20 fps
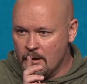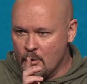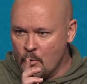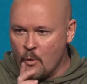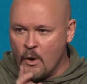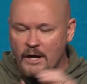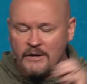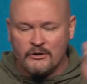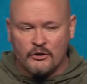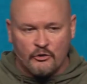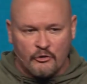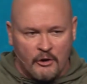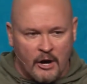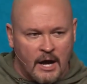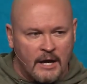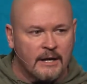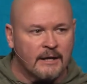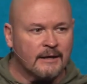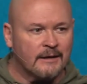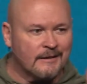What
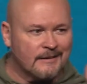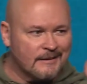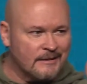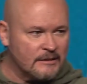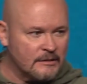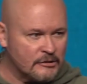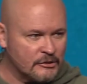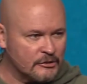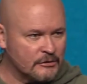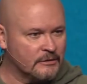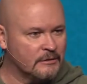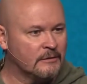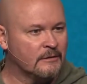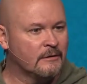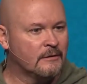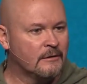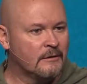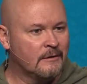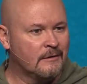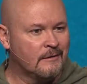chronic condition
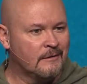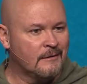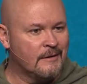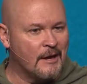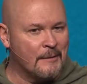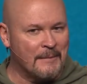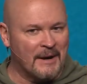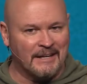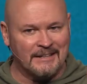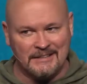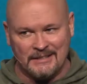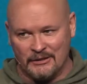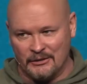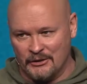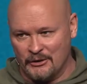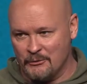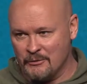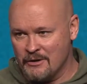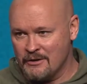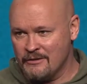am I
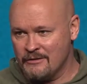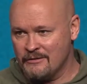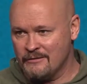dealing with?